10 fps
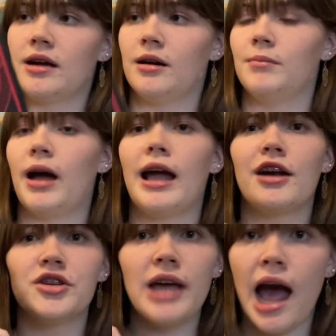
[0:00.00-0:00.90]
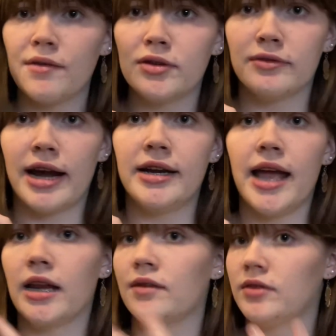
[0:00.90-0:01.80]
I actually haven't read
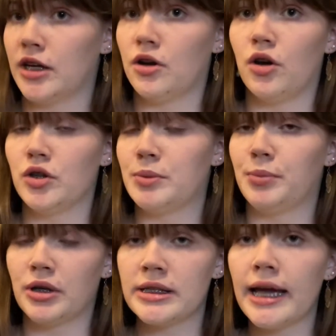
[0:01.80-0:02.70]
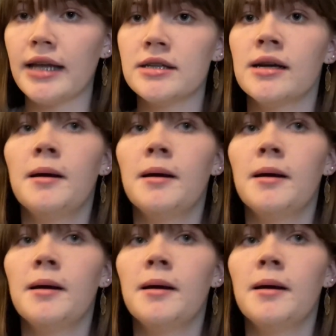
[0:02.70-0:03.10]
any of Clint Hall's books yet,